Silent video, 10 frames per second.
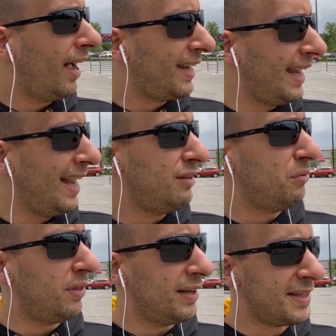I can
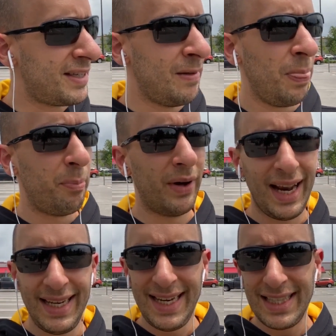do this,
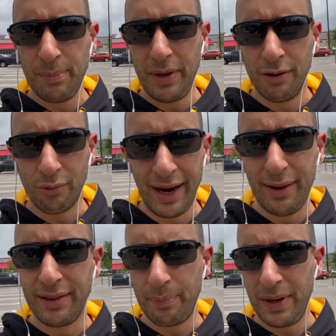but I need to be
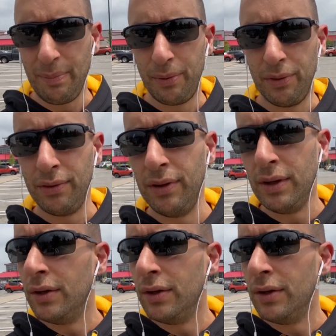around the people